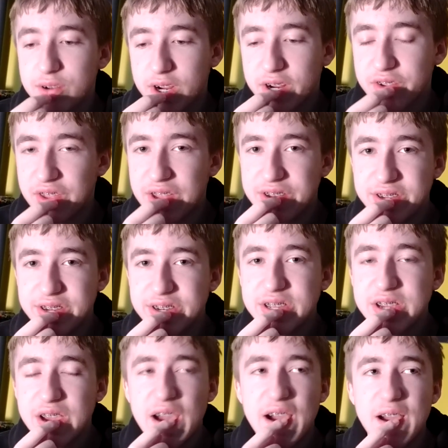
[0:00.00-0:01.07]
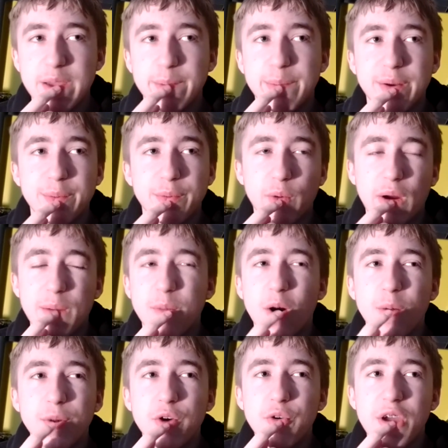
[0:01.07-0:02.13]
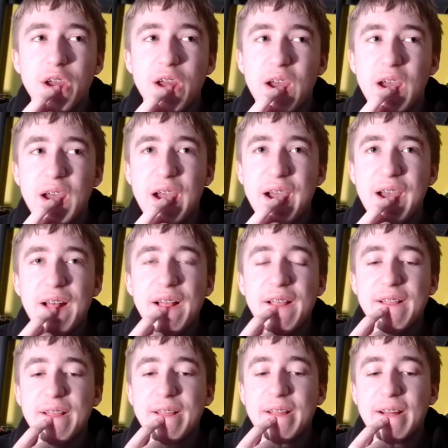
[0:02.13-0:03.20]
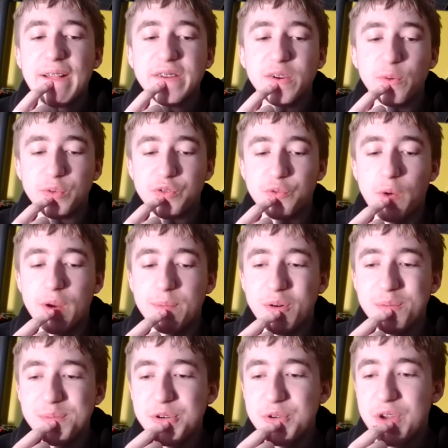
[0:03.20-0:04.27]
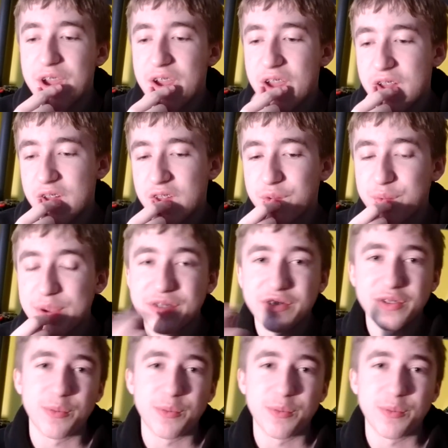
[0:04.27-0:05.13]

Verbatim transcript: because I had D D. It might have been white ball mode. I think it was in white ball mode. Basically,